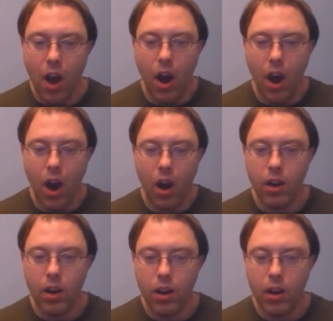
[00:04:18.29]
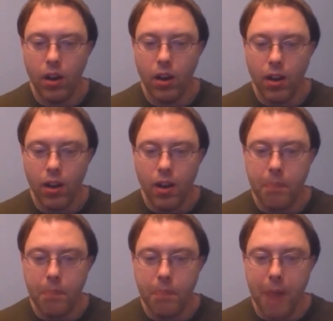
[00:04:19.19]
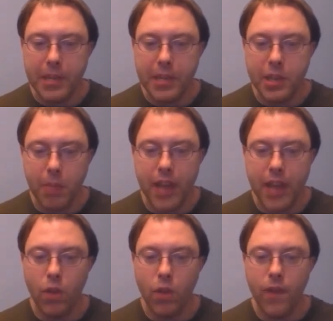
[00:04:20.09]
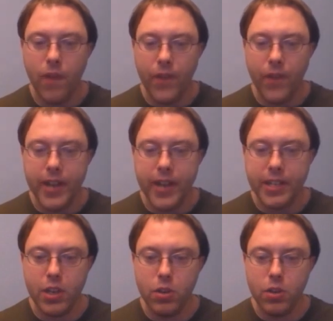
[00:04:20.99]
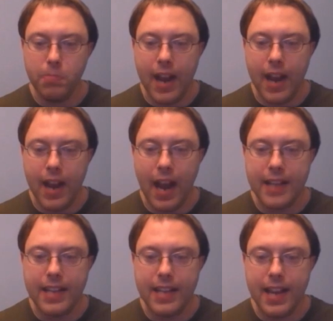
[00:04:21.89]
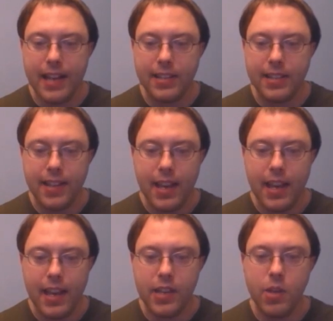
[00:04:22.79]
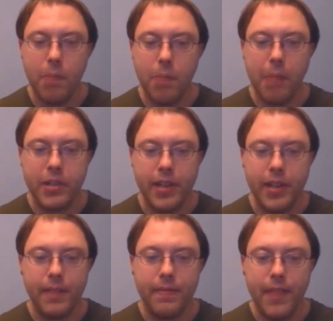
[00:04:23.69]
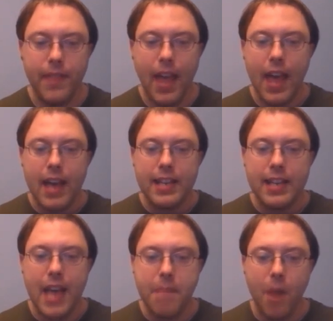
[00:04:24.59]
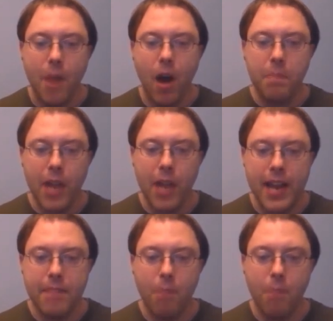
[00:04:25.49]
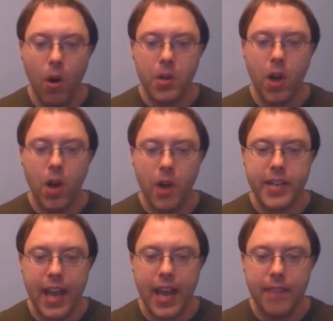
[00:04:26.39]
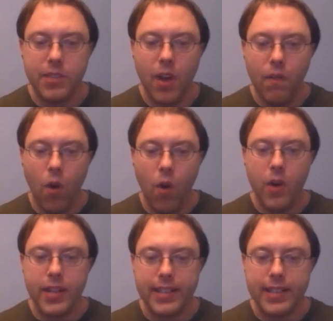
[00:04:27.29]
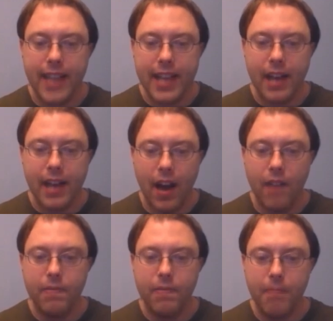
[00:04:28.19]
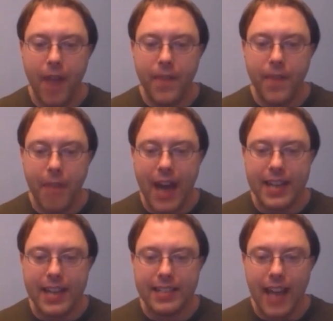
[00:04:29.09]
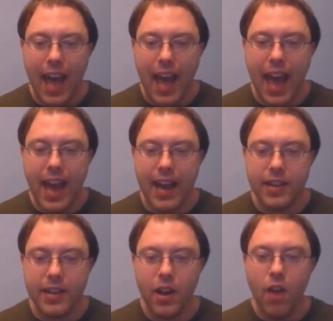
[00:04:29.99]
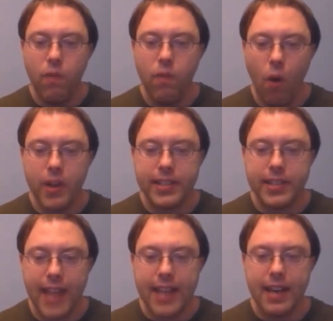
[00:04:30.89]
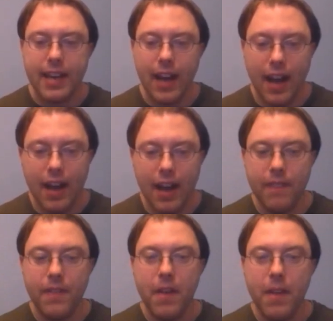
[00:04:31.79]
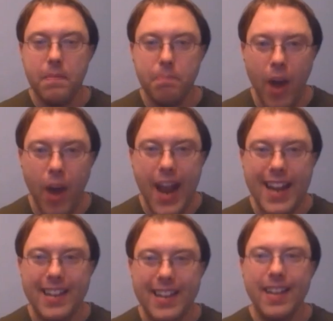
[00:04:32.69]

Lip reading: are public domain, so feel free to use my ideas into publishing. Keep on playing more card games for the sake of mathematics and for the sake of brain